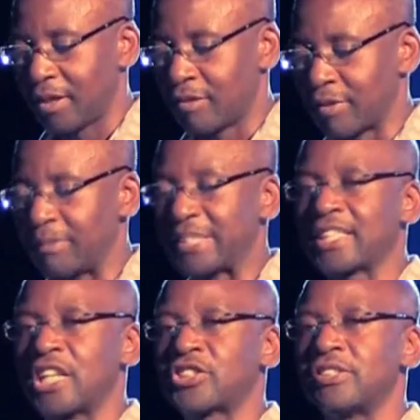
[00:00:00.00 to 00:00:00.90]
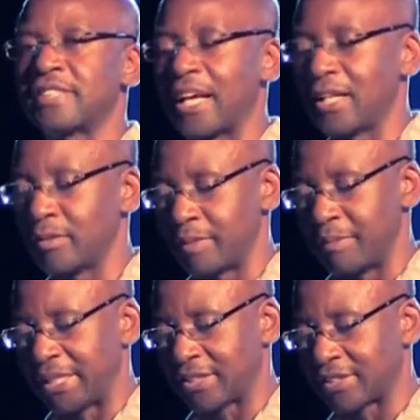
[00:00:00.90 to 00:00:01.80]
From discussions held with
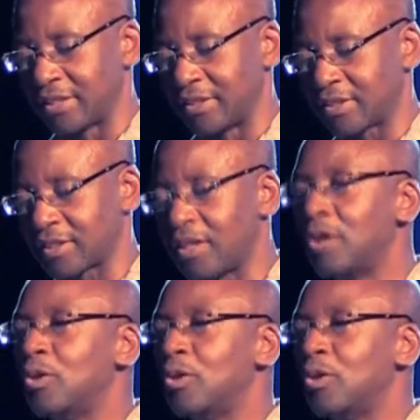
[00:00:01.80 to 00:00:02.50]
ministers